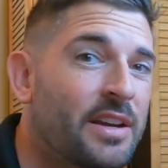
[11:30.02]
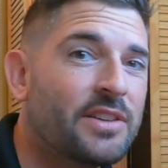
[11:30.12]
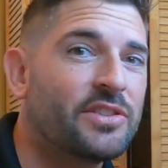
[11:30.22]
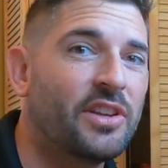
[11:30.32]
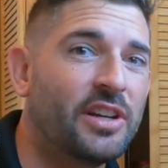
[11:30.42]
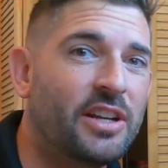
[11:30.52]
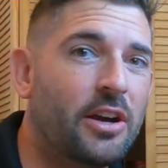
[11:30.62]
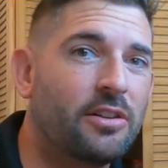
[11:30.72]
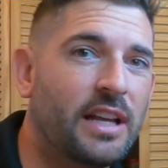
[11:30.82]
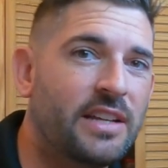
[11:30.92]
So there you
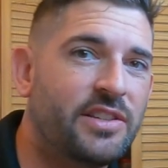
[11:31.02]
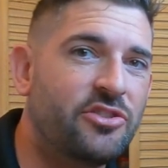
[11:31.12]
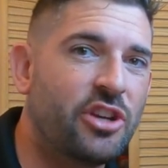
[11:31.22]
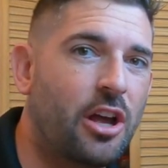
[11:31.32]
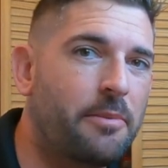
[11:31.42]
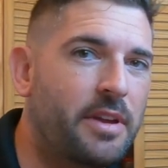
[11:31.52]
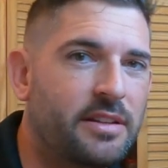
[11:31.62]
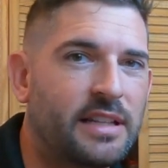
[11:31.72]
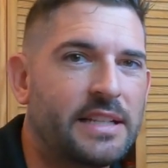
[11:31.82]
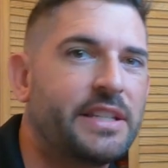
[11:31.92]
go, ladies and
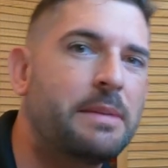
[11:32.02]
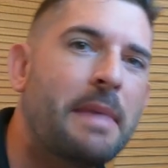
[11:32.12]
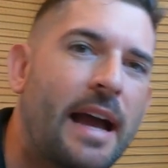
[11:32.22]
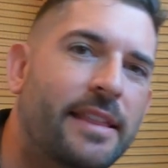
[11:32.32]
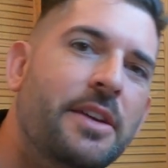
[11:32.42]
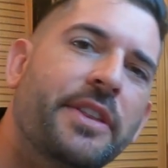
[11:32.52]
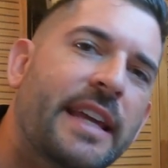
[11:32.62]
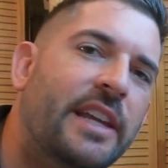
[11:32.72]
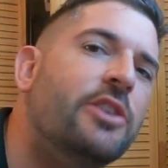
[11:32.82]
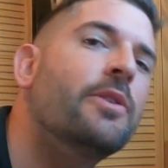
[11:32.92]
gentlemen. Leslie and Matthew,
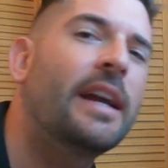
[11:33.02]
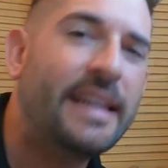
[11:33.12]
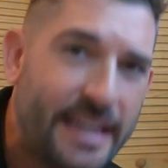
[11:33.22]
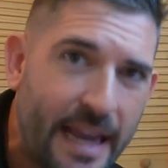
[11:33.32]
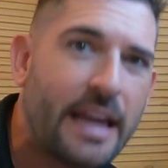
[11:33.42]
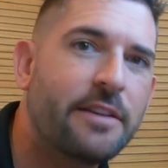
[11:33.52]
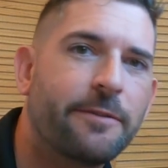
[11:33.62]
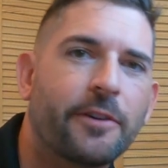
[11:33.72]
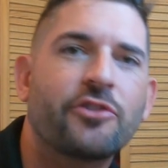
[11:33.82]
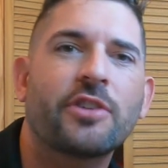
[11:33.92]
thank you again
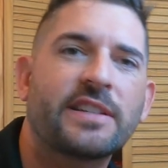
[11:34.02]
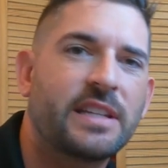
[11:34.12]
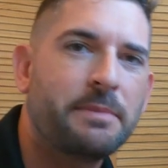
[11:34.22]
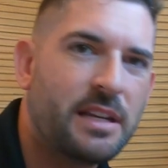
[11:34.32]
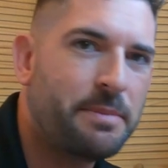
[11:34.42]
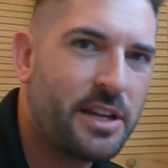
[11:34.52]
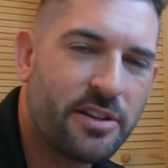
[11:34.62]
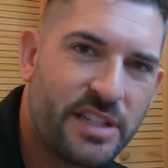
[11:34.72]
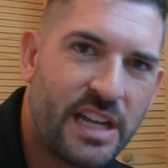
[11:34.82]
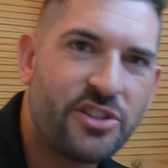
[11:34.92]
for trusting me to be your
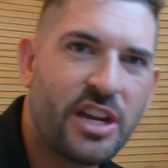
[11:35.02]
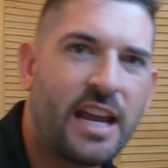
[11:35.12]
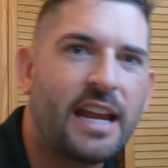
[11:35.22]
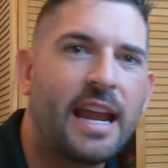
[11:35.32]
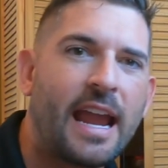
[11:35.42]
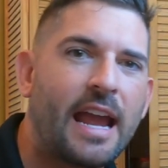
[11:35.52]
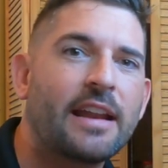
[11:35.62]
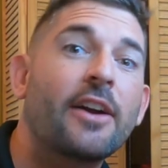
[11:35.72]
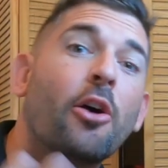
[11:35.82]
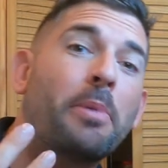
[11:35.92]
DJ, and
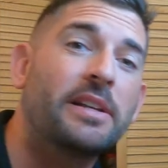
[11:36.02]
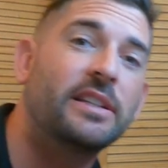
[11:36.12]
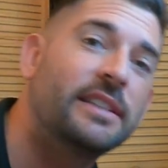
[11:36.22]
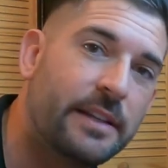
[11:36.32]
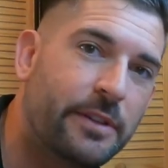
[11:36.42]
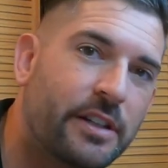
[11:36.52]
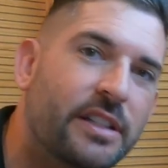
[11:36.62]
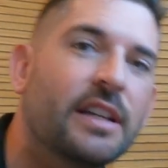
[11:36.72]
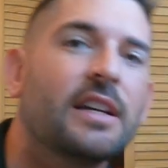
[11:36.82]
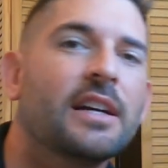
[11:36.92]
I hope I delivered.
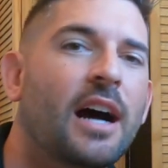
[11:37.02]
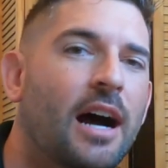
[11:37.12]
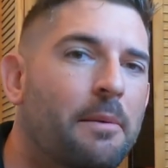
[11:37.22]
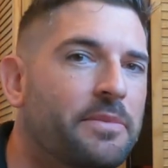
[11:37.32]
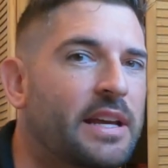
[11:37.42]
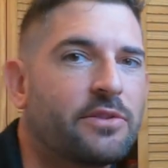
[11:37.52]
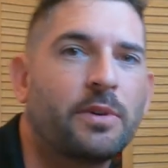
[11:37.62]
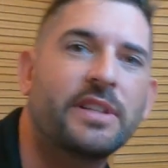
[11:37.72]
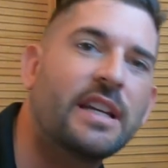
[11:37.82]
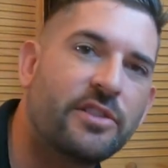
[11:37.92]
Thanks
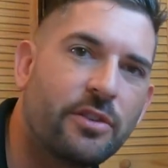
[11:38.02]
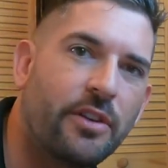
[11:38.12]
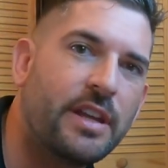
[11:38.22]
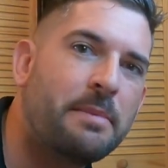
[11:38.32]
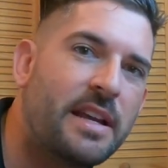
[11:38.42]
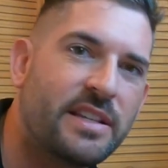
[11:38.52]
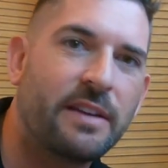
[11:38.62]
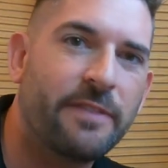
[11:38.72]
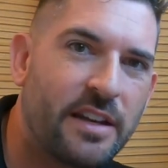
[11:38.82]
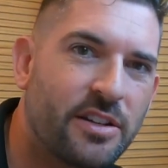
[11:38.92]
once again to all the
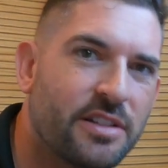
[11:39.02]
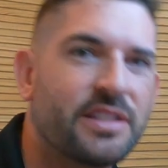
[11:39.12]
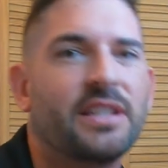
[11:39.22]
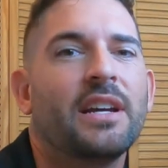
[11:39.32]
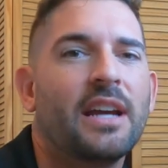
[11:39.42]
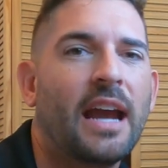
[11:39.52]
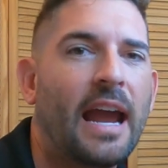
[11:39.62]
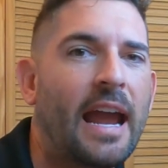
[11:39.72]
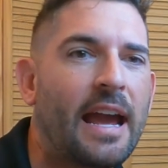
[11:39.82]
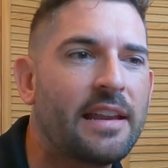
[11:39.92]
amazing vendors.
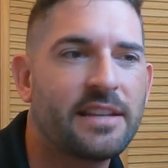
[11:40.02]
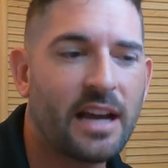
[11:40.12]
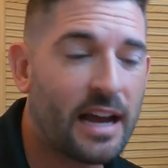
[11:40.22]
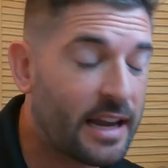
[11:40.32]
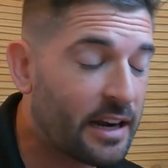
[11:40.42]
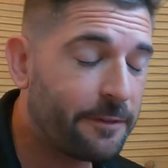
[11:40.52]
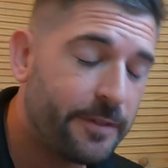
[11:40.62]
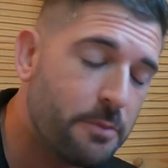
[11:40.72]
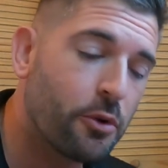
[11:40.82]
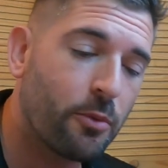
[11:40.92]
And I got a
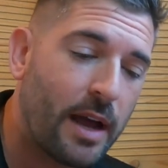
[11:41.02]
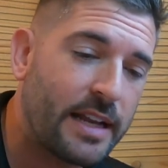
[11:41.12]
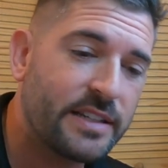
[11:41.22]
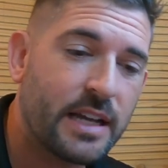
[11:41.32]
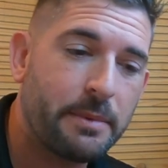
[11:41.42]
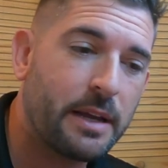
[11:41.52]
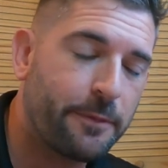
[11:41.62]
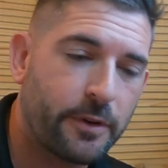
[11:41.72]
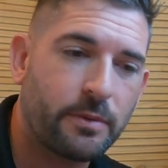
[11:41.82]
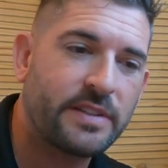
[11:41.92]
few more weddings coming up
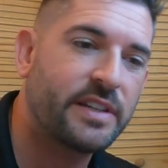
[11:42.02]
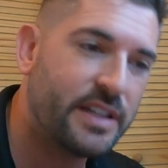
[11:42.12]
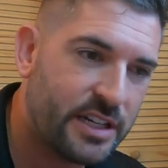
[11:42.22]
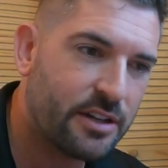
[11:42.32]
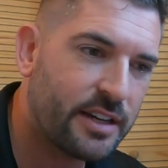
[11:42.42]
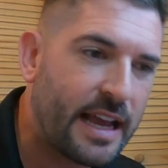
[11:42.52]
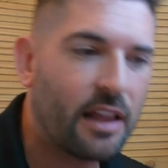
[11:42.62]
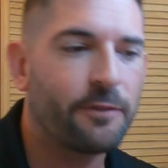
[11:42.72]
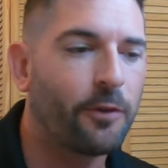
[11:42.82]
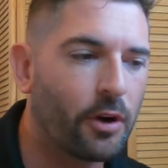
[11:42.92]
for the rest of the year in
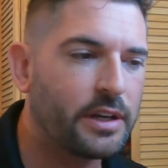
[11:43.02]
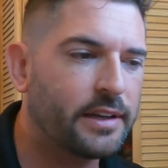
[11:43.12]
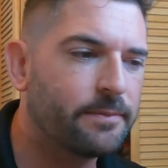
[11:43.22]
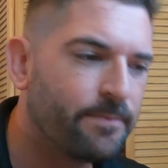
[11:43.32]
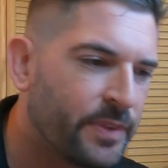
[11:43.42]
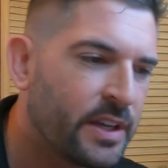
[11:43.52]
California.